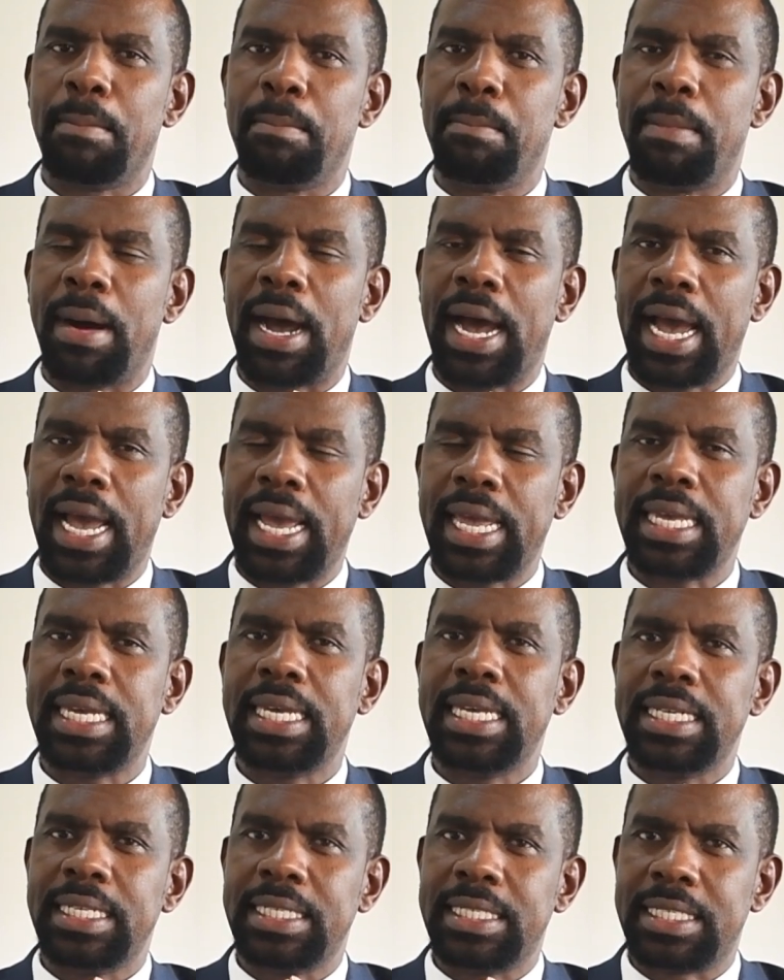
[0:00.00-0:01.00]
by
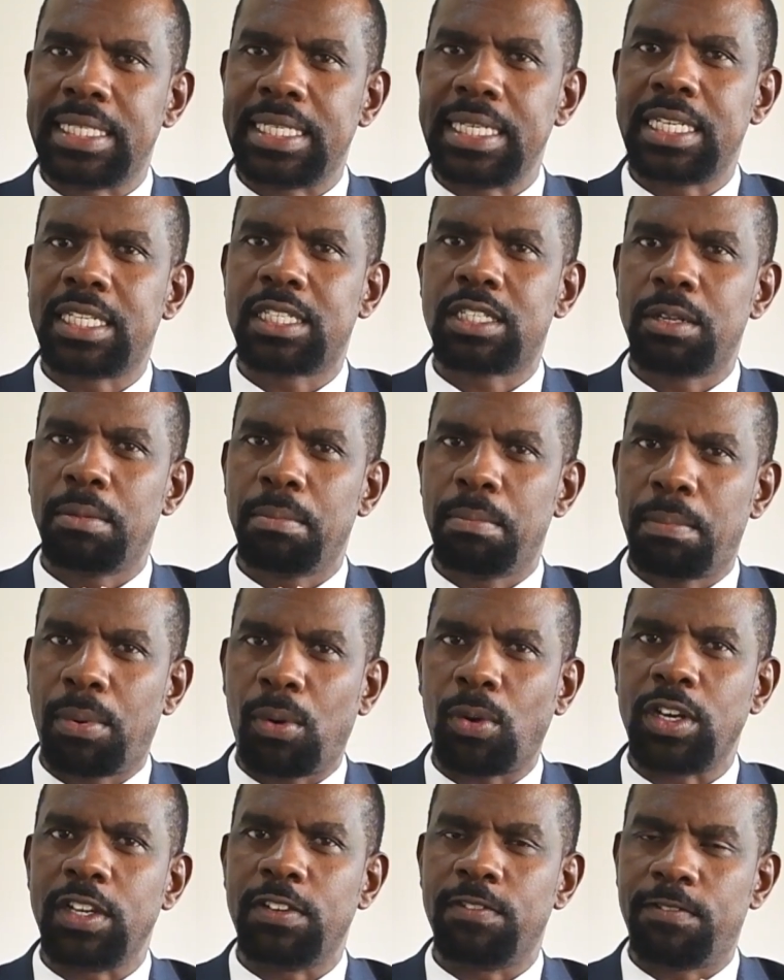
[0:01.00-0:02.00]

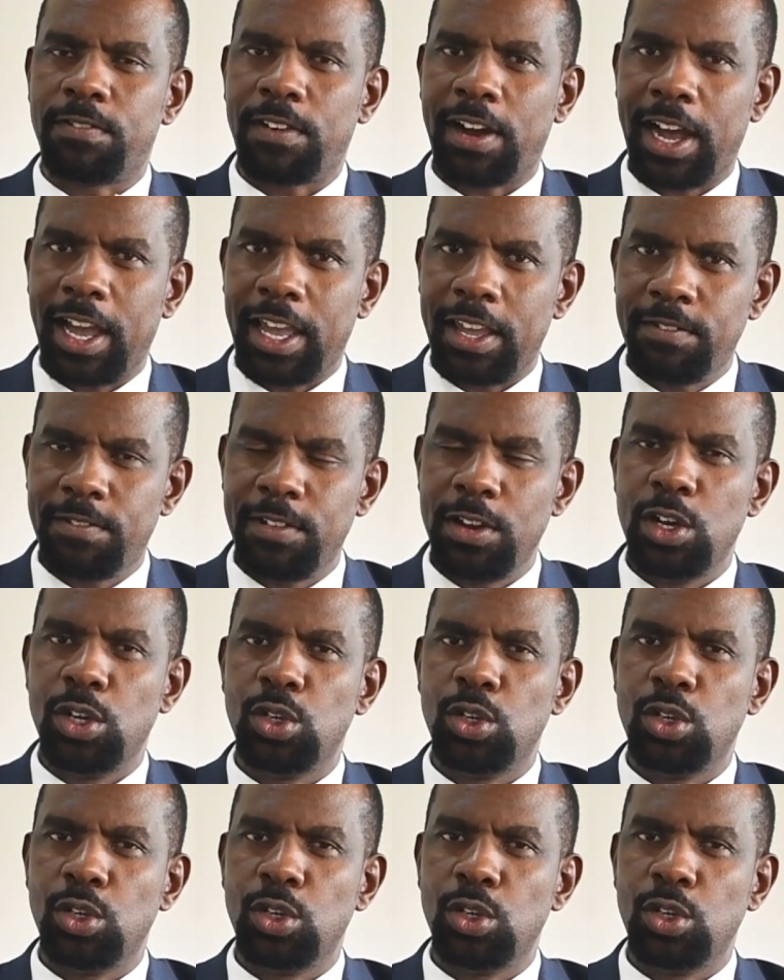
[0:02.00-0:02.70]
6.5